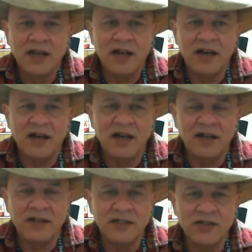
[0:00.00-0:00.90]

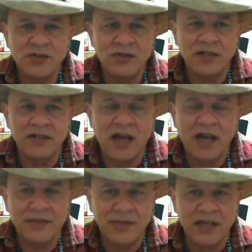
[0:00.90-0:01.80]
uh, that you can
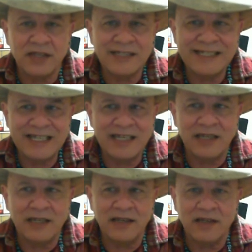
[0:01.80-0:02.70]
I think
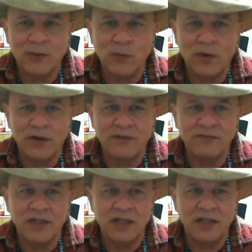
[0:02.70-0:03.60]
see in one
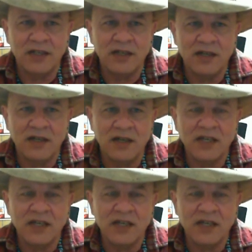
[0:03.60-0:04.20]
of the uh,